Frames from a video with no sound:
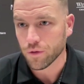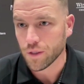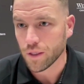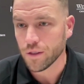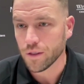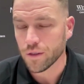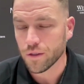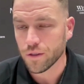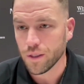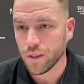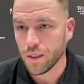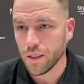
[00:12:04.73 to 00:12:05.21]
that
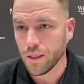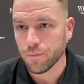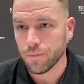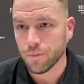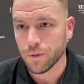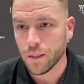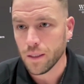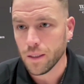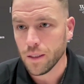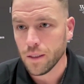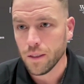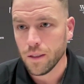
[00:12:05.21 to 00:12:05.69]
you see,
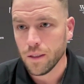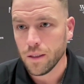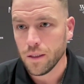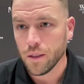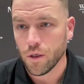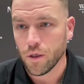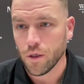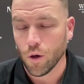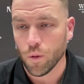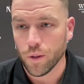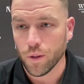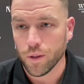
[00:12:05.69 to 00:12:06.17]

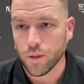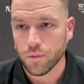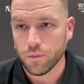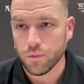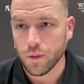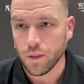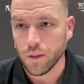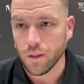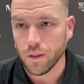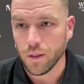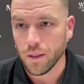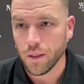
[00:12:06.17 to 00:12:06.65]
you know,
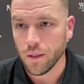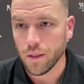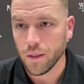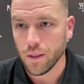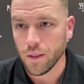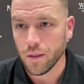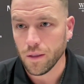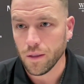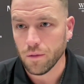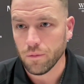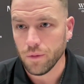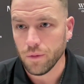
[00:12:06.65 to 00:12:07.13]

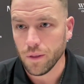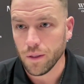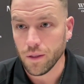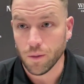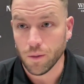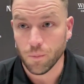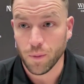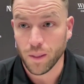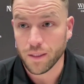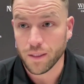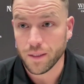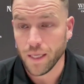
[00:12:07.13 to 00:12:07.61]
in
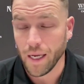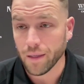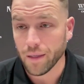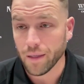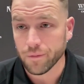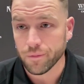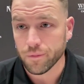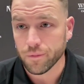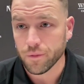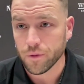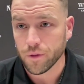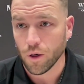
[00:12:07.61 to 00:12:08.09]
the Big
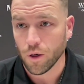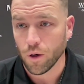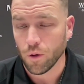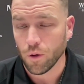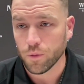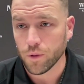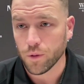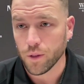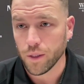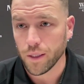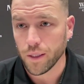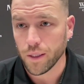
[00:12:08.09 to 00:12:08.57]
Ten, you know,
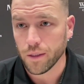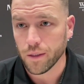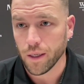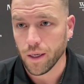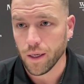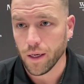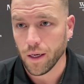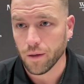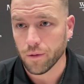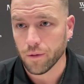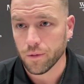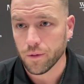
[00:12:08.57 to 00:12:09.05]

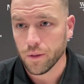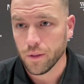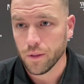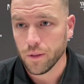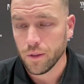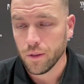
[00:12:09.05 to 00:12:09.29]
and